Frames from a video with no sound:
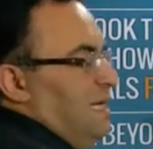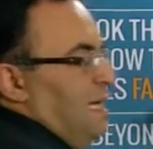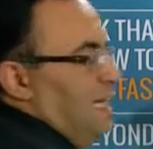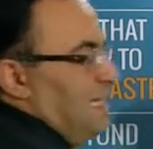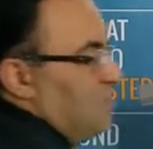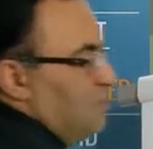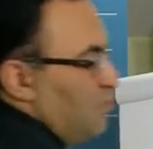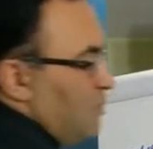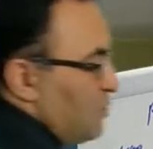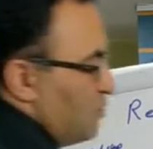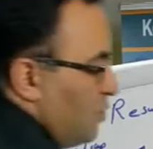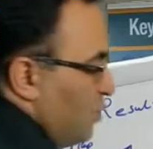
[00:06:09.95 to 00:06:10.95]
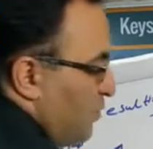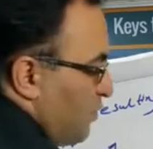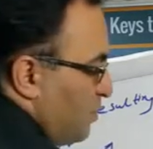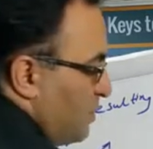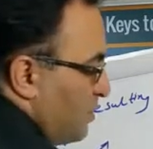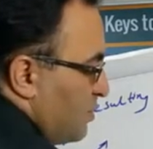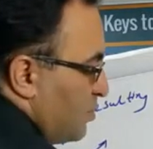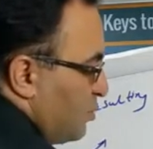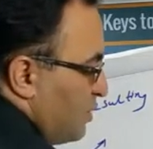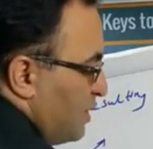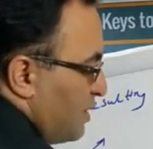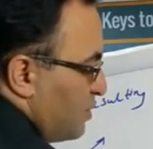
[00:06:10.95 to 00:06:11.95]
and you want to go to
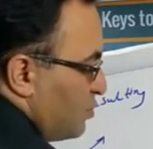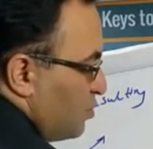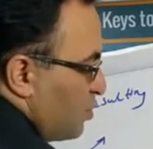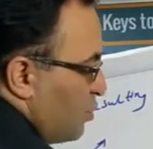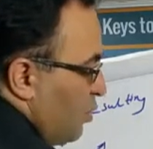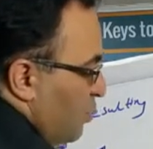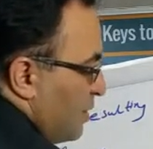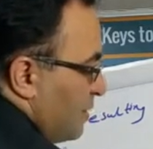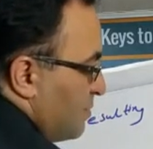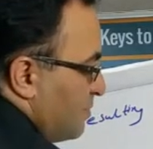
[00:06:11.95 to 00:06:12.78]
here, to your goal.